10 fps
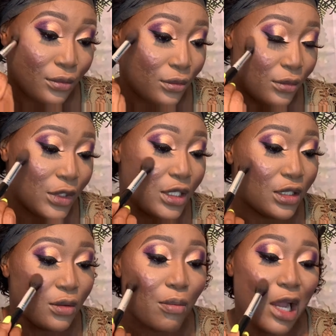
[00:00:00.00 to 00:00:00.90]
This is the
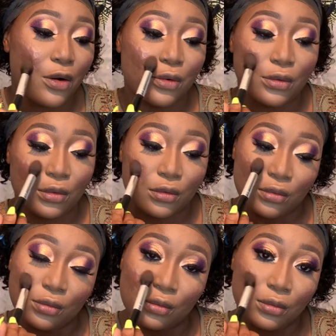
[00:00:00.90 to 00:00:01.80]
maroon
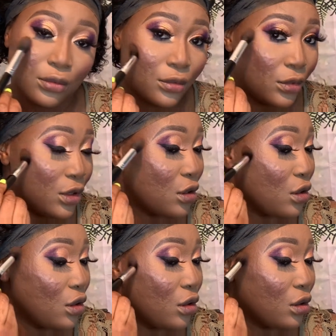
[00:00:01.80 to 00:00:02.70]

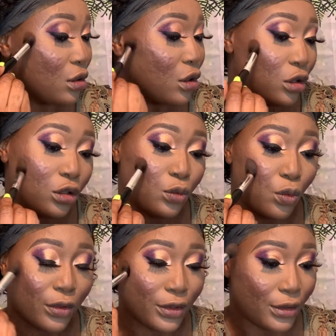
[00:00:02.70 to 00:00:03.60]
colored
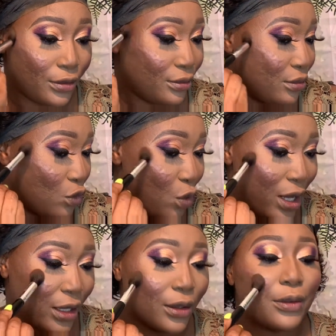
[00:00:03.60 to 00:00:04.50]
one.
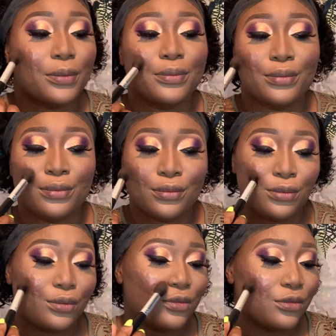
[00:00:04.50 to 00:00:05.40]
Wow.
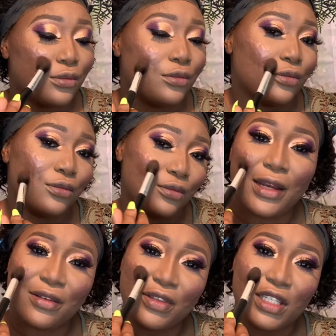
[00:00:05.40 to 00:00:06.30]
I love
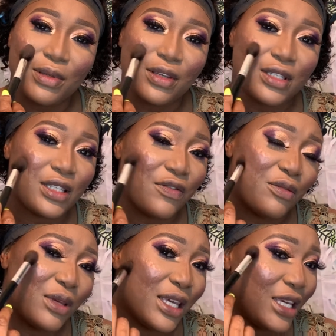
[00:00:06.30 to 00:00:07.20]
this because it's giving
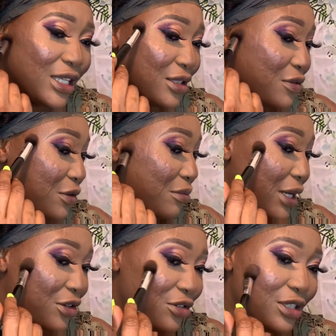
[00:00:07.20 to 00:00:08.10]
me a hint from my
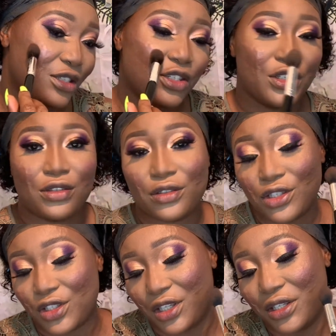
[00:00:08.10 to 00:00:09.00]
transition
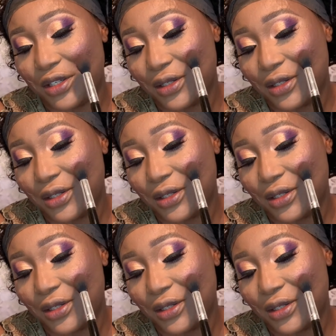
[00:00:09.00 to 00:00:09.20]
shade.